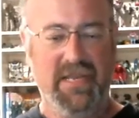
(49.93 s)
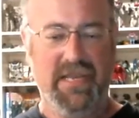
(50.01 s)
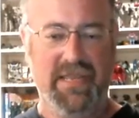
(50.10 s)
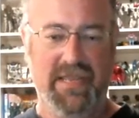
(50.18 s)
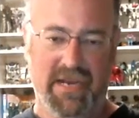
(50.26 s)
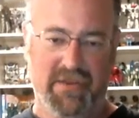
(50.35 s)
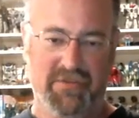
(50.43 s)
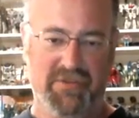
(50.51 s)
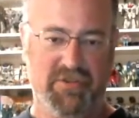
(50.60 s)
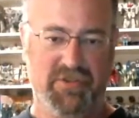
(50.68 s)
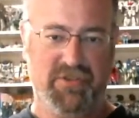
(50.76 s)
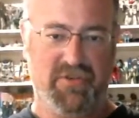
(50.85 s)
And then I also
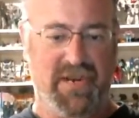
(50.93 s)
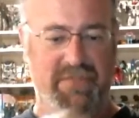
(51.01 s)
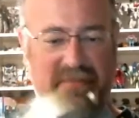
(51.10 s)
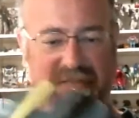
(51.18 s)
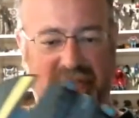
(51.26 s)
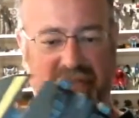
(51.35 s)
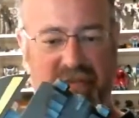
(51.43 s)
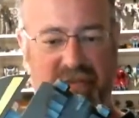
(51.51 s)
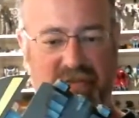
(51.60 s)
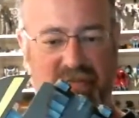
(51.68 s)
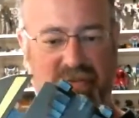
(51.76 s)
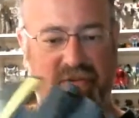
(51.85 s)
described these
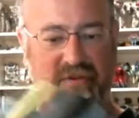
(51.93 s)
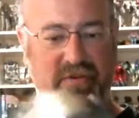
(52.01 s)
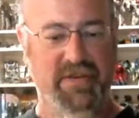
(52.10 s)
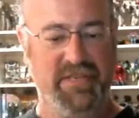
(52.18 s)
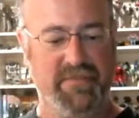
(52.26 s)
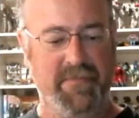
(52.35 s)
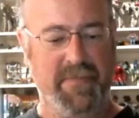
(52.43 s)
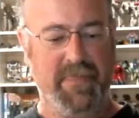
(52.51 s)
individual toys.